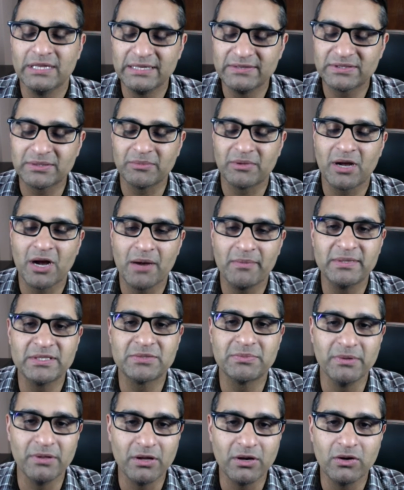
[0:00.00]
some comments
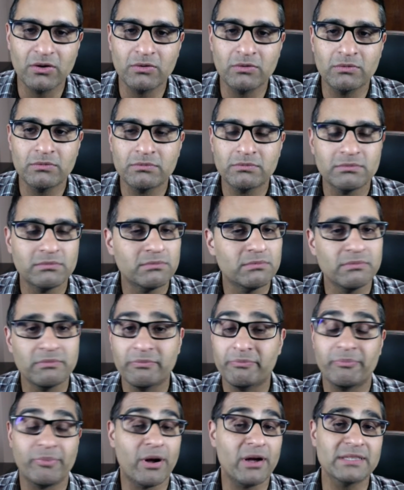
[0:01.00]
below,
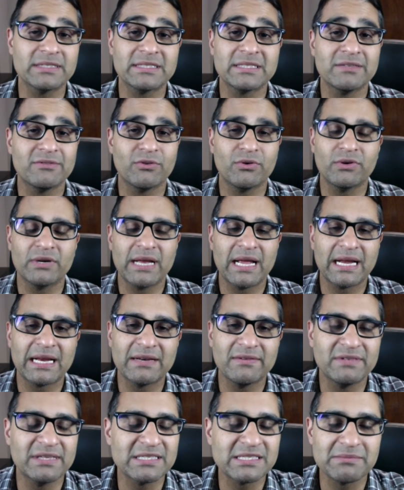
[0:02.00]
positive or negative,
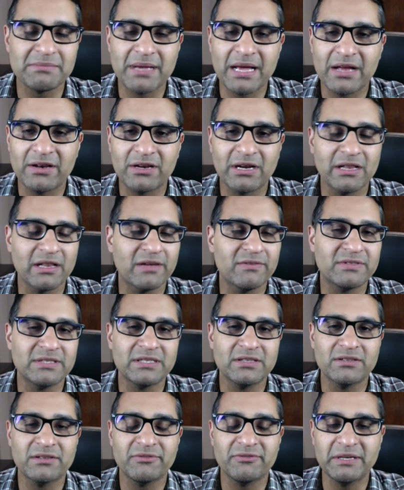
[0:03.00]
doesn't matter. I'd love to
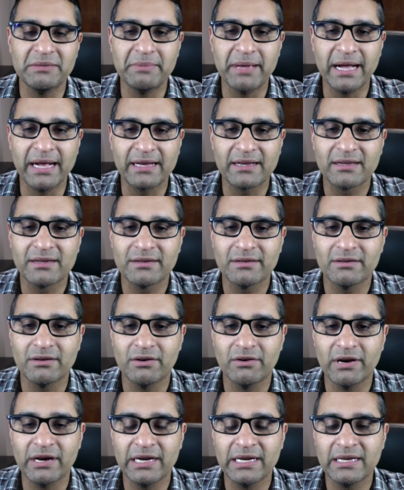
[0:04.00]
hear the feedback. All
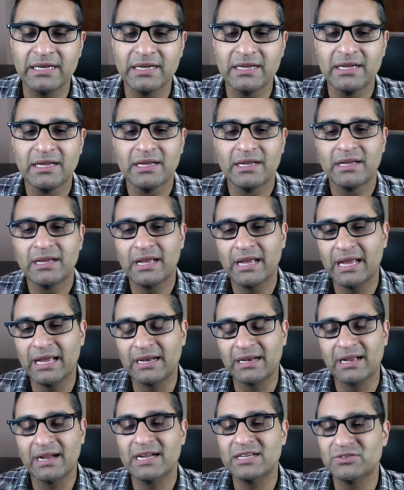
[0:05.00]
right. And
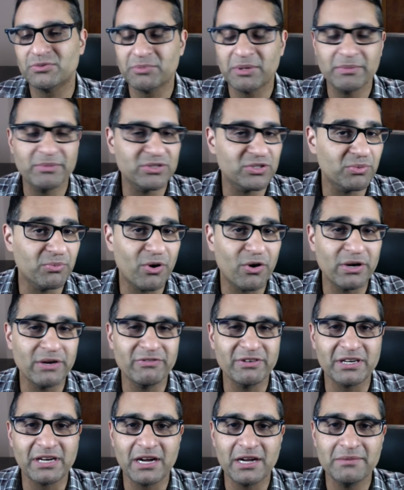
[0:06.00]
guys, remember, tomorrow never
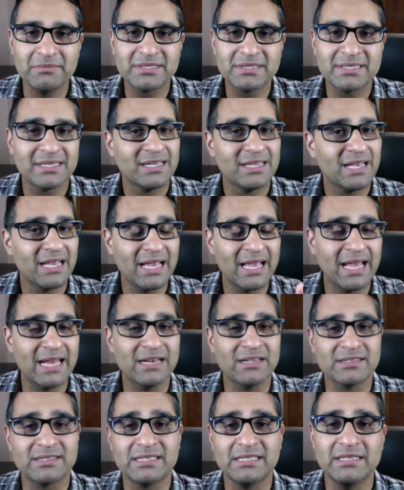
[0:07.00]
comes, and
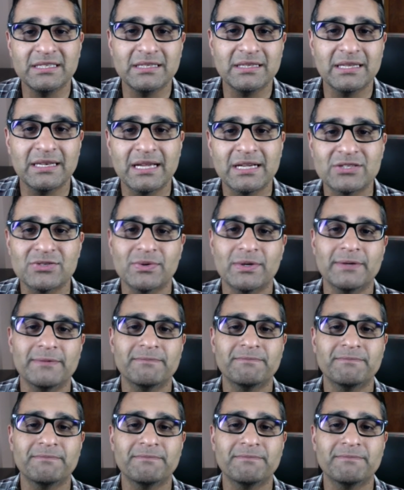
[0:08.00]
I'll see you in the next one.